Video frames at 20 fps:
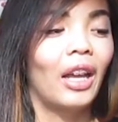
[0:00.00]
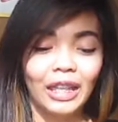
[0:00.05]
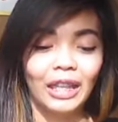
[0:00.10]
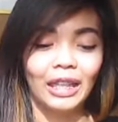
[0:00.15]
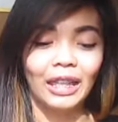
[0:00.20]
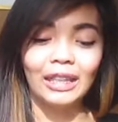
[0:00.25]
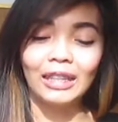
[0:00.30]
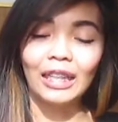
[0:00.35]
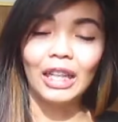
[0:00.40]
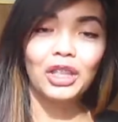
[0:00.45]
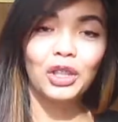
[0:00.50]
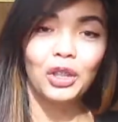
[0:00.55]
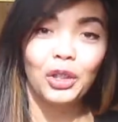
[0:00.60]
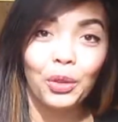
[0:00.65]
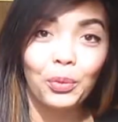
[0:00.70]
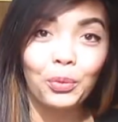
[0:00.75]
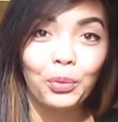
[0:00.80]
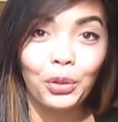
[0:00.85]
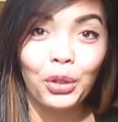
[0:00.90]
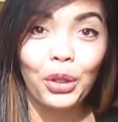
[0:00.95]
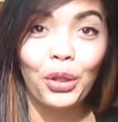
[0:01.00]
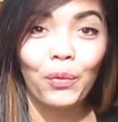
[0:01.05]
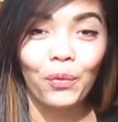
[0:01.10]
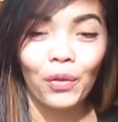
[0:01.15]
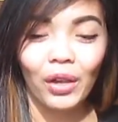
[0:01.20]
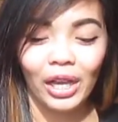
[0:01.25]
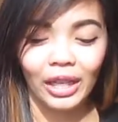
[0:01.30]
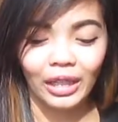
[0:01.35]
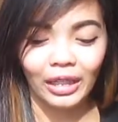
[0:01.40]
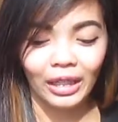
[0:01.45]
It's actually really
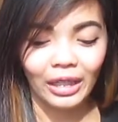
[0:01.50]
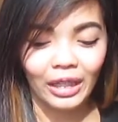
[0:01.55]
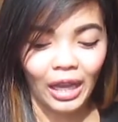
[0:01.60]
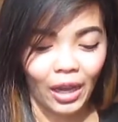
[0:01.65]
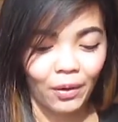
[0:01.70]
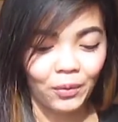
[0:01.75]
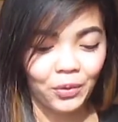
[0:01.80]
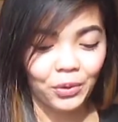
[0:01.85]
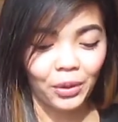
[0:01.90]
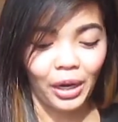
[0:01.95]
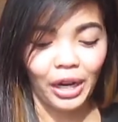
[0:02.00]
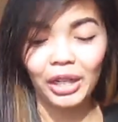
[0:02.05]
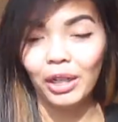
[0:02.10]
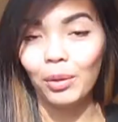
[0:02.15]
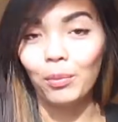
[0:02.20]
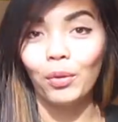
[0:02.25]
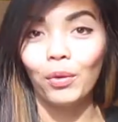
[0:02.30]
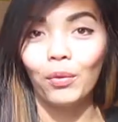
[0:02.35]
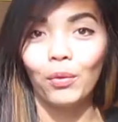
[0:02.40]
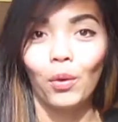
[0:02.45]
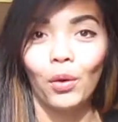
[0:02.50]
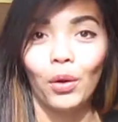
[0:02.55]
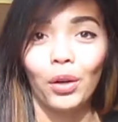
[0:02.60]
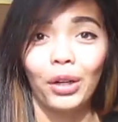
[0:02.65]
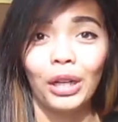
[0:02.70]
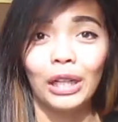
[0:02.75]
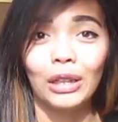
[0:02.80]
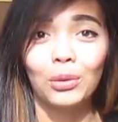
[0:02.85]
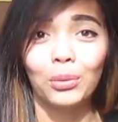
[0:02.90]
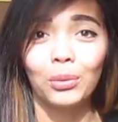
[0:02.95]
fun. I've tried it
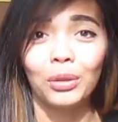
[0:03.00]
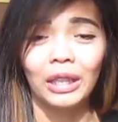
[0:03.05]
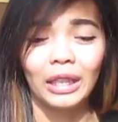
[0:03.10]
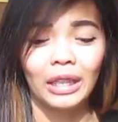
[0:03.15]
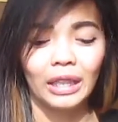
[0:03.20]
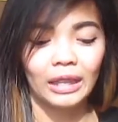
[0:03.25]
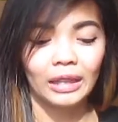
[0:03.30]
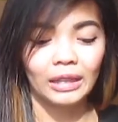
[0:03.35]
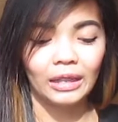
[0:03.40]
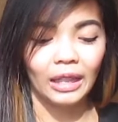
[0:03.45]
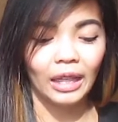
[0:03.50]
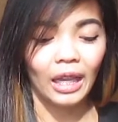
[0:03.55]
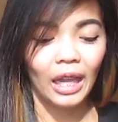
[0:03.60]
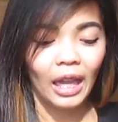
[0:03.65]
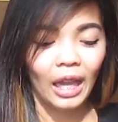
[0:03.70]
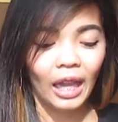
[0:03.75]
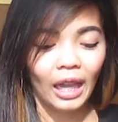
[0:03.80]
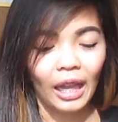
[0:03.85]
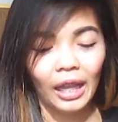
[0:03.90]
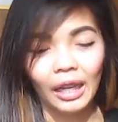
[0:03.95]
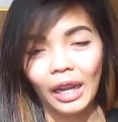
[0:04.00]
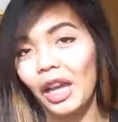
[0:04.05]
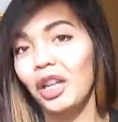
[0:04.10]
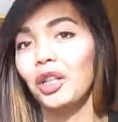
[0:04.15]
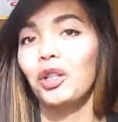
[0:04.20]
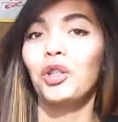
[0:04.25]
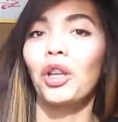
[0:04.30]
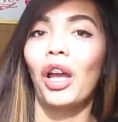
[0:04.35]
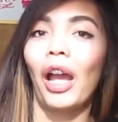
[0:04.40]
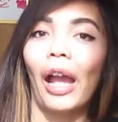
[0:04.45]
before. It's really easy, and
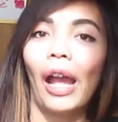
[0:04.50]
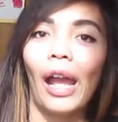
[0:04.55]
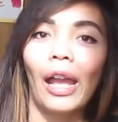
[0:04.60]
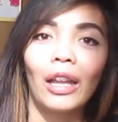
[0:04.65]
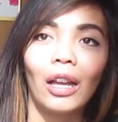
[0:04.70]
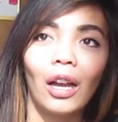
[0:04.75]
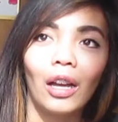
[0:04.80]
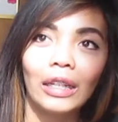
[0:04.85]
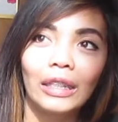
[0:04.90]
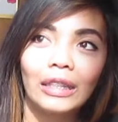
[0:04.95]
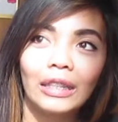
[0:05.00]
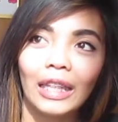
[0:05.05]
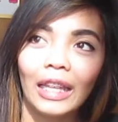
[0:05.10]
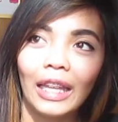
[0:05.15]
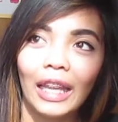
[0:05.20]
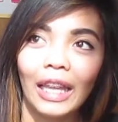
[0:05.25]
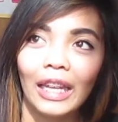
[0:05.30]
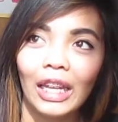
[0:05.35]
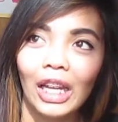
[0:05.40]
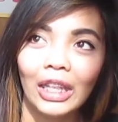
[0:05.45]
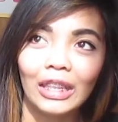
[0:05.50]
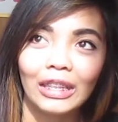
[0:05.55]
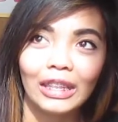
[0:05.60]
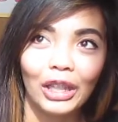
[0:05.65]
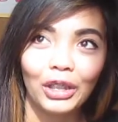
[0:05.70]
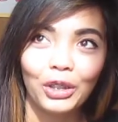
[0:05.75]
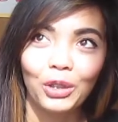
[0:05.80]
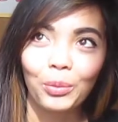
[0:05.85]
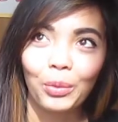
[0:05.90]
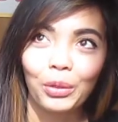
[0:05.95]
I honestly cannot
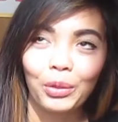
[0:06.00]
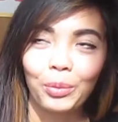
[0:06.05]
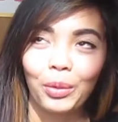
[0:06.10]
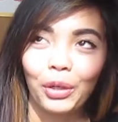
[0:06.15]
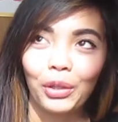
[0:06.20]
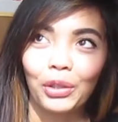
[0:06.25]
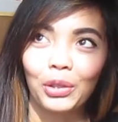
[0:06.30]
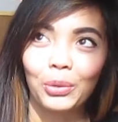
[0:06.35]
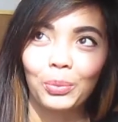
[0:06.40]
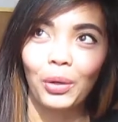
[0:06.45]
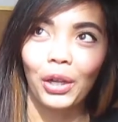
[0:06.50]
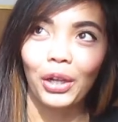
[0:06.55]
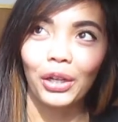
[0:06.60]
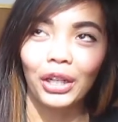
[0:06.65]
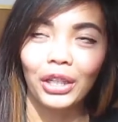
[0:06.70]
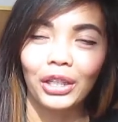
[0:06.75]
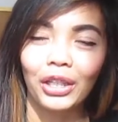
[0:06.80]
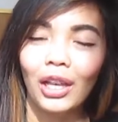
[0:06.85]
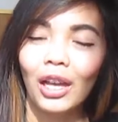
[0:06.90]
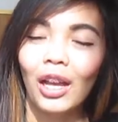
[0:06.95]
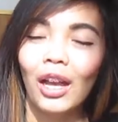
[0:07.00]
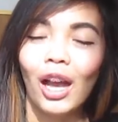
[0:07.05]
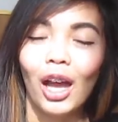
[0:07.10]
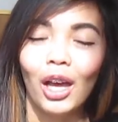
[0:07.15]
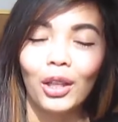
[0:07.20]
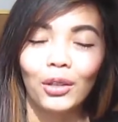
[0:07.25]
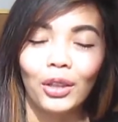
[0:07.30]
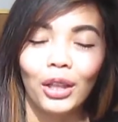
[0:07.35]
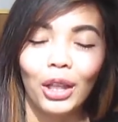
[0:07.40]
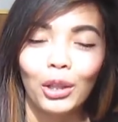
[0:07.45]
say too much about this product
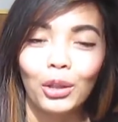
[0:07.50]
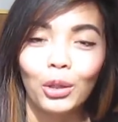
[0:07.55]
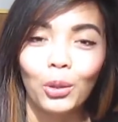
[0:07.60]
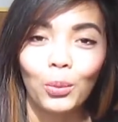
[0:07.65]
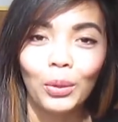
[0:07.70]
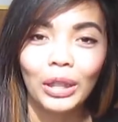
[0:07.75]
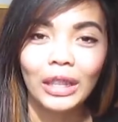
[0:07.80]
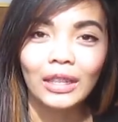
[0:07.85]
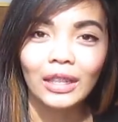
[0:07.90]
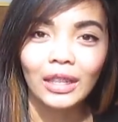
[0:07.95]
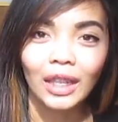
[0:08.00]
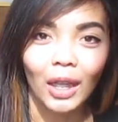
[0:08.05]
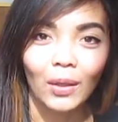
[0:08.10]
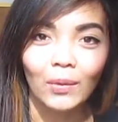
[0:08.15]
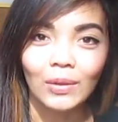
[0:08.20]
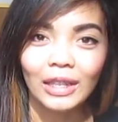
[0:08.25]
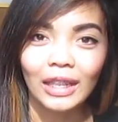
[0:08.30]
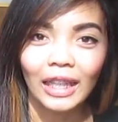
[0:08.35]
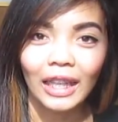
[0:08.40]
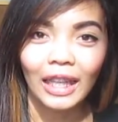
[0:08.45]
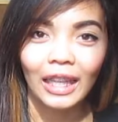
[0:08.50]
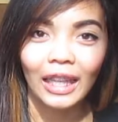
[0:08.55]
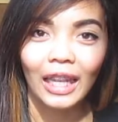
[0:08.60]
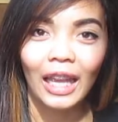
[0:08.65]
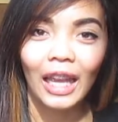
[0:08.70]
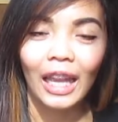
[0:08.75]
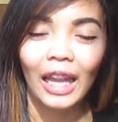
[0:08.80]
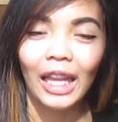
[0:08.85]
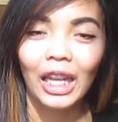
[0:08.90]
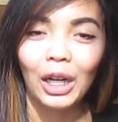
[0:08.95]
other than Luis loves it,
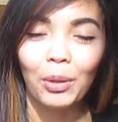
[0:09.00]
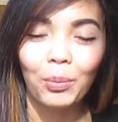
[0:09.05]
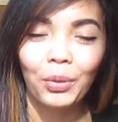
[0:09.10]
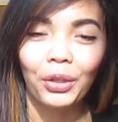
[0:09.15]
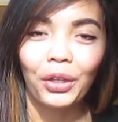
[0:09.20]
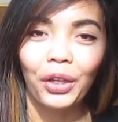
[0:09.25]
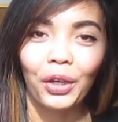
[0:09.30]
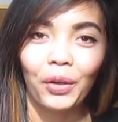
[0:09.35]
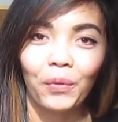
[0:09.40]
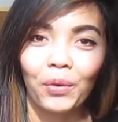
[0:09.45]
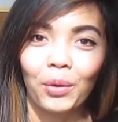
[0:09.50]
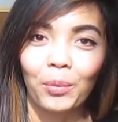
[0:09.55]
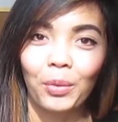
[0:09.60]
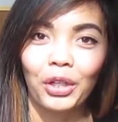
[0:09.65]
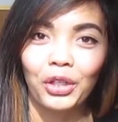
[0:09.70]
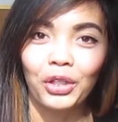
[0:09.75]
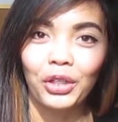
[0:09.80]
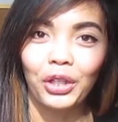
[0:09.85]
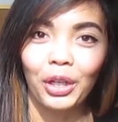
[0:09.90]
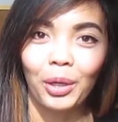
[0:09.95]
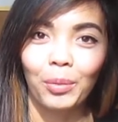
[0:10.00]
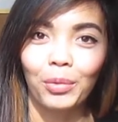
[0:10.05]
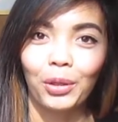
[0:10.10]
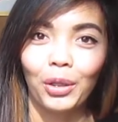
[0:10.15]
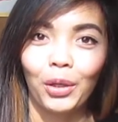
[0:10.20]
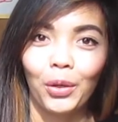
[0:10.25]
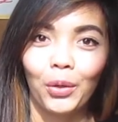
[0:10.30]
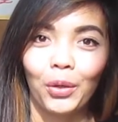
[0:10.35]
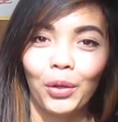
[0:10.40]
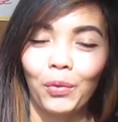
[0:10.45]
and I'll put an information down
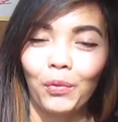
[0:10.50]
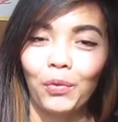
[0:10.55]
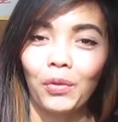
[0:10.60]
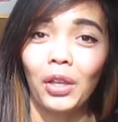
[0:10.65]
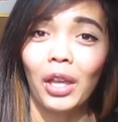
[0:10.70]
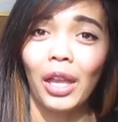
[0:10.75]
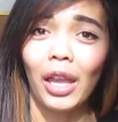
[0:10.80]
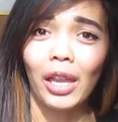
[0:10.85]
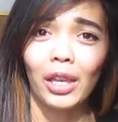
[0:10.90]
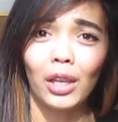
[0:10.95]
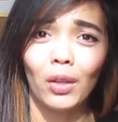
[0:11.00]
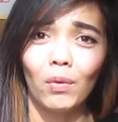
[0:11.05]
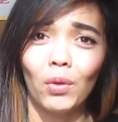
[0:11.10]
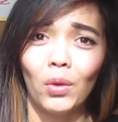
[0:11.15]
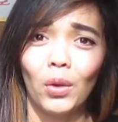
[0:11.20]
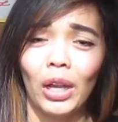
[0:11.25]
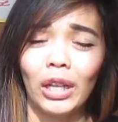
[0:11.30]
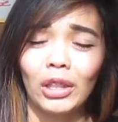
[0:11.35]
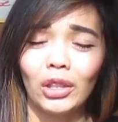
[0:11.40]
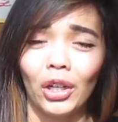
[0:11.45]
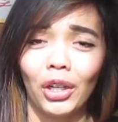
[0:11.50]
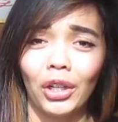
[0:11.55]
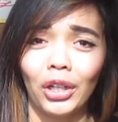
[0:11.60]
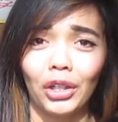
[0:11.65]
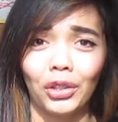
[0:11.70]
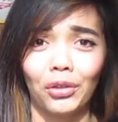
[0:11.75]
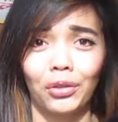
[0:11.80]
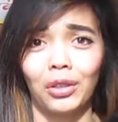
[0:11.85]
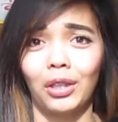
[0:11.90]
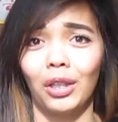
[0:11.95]
below if any of you guys are
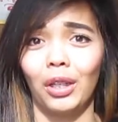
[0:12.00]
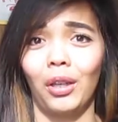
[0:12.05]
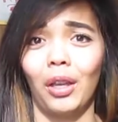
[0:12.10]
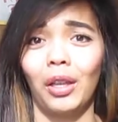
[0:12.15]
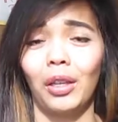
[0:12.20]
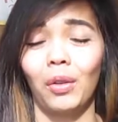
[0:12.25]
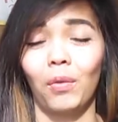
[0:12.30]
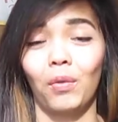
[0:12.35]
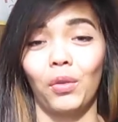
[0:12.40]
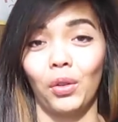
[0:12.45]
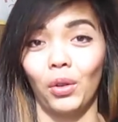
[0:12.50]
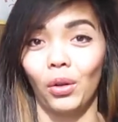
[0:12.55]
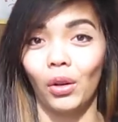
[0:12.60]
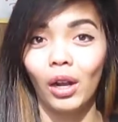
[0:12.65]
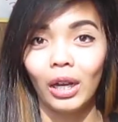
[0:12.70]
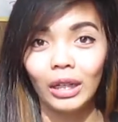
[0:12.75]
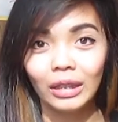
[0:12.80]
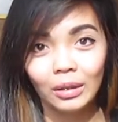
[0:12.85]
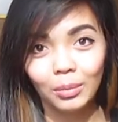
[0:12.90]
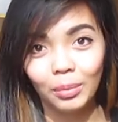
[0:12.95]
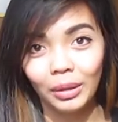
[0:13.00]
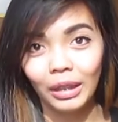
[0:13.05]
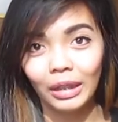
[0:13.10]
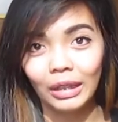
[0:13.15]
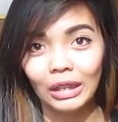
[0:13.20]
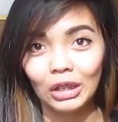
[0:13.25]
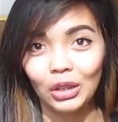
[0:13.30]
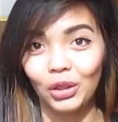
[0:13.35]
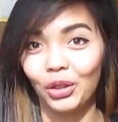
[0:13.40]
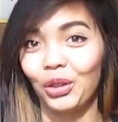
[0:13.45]
interested, any of your
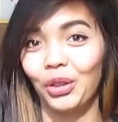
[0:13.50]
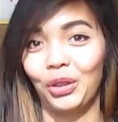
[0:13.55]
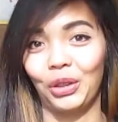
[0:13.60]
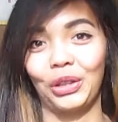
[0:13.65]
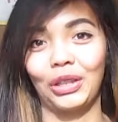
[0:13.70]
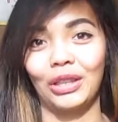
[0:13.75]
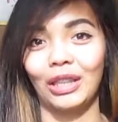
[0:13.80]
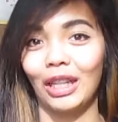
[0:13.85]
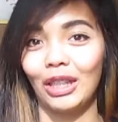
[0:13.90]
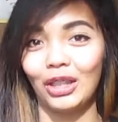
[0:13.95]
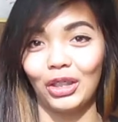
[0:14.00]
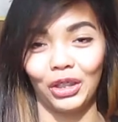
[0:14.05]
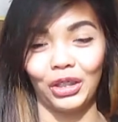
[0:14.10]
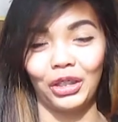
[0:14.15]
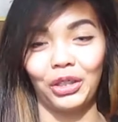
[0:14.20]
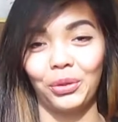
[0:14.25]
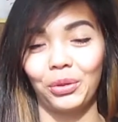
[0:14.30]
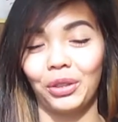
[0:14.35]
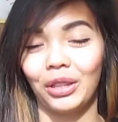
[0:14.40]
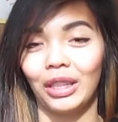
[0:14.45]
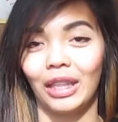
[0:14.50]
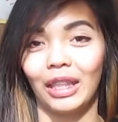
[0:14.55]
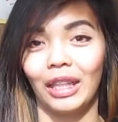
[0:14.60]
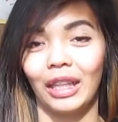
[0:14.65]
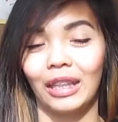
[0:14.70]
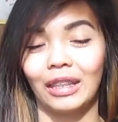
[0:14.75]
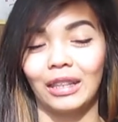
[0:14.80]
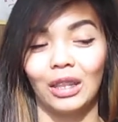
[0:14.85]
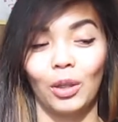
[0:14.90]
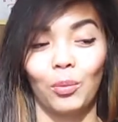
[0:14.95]
husbands or your sons are interested
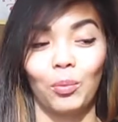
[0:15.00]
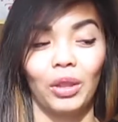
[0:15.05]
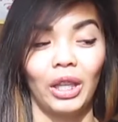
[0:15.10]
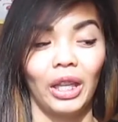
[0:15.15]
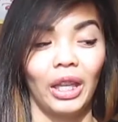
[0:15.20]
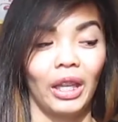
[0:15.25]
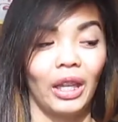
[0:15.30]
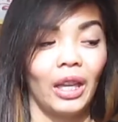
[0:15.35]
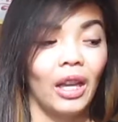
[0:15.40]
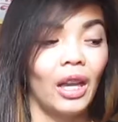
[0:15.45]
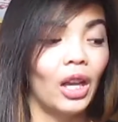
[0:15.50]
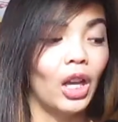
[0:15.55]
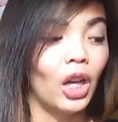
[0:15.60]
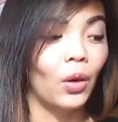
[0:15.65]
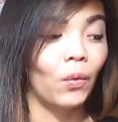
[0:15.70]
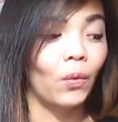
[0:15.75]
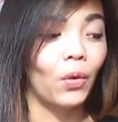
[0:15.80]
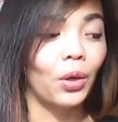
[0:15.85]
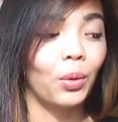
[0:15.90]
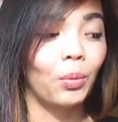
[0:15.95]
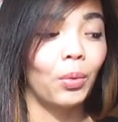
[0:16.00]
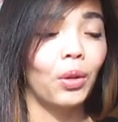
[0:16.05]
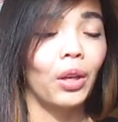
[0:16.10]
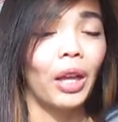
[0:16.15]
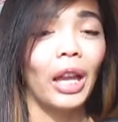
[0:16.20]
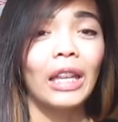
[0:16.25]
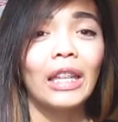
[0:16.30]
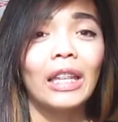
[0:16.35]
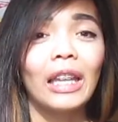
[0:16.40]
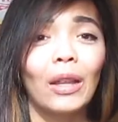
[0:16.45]
in something affordable
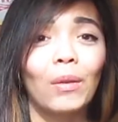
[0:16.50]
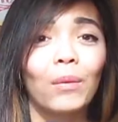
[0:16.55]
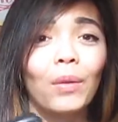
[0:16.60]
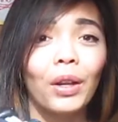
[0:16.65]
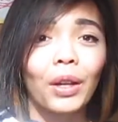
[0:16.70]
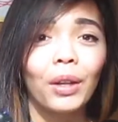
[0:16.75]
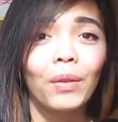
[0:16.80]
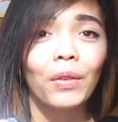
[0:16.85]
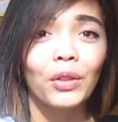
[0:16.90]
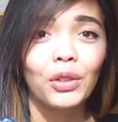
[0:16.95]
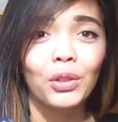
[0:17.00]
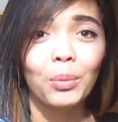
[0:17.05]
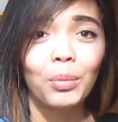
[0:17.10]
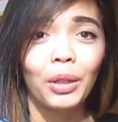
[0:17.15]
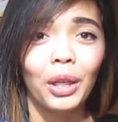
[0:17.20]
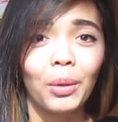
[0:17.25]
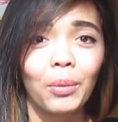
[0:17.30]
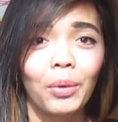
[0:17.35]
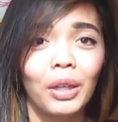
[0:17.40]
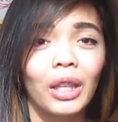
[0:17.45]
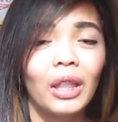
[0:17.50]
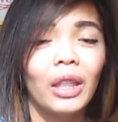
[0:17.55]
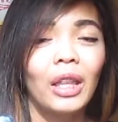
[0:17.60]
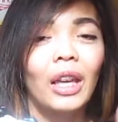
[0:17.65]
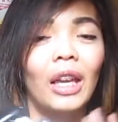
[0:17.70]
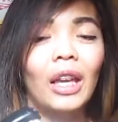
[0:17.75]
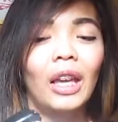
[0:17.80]
and yet very fun to play with.